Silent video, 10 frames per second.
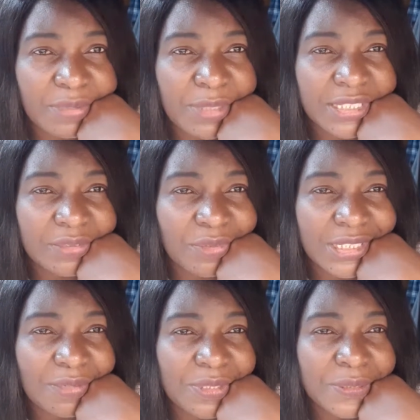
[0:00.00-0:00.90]
But
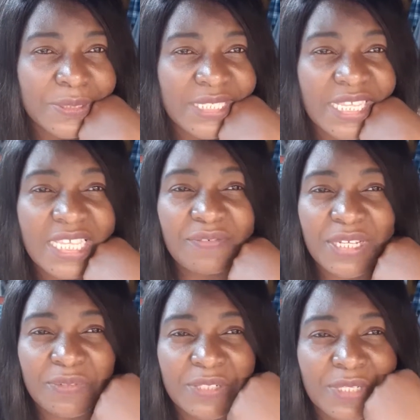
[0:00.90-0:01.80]
what I want to say,
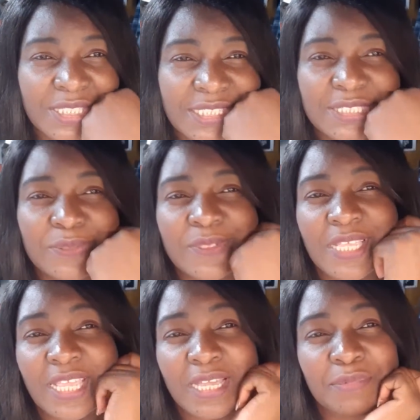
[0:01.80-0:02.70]
even when you are just
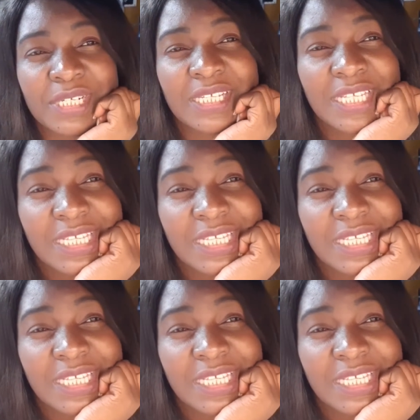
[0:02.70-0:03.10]
using a camera,